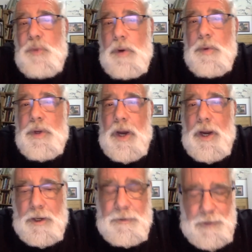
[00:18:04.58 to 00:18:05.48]
where we
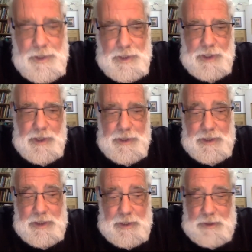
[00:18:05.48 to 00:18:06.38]
are.
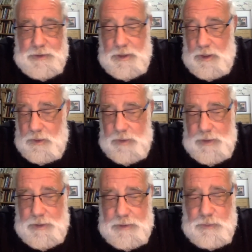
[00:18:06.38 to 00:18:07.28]
You know,
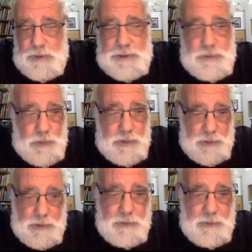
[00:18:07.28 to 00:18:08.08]
in other words, we're